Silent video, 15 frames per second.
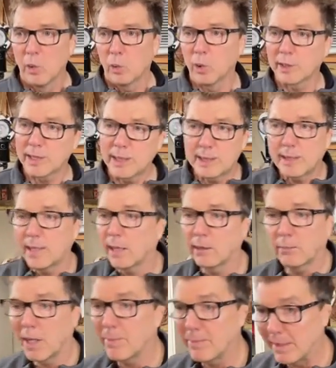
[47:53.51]
Or
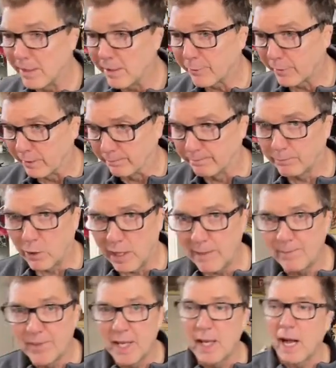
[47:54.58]
TTL, it might be different,
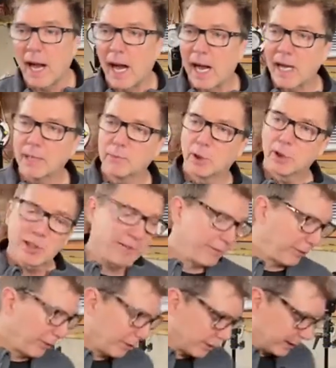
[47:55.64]
right? I'm
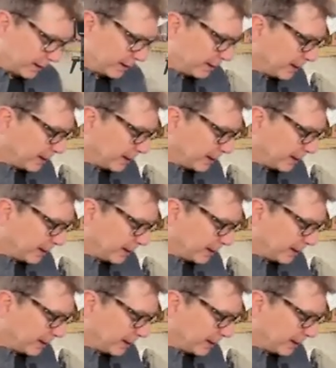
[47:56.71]
looking for